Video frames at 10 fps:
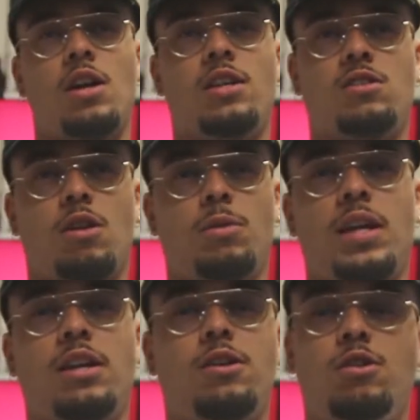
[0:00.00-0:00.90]
And so when
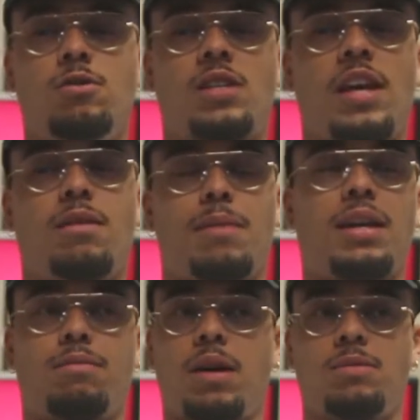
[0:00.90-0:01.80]
they hear you
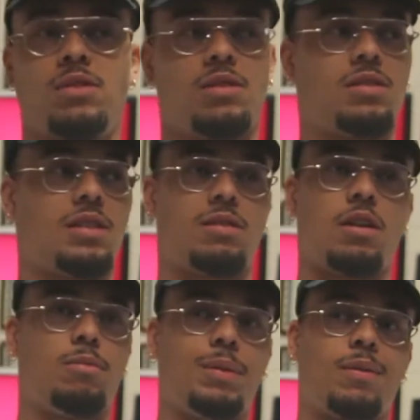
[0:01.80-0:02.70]
making promises that
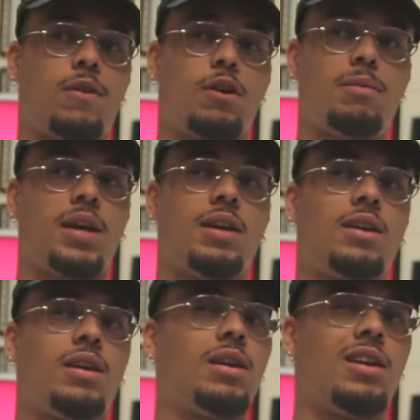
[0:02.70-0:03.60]
other people have already made,
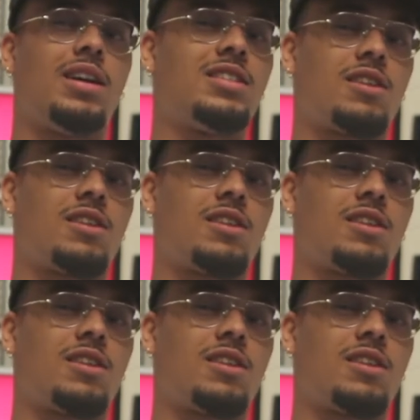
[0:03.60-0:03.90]
it's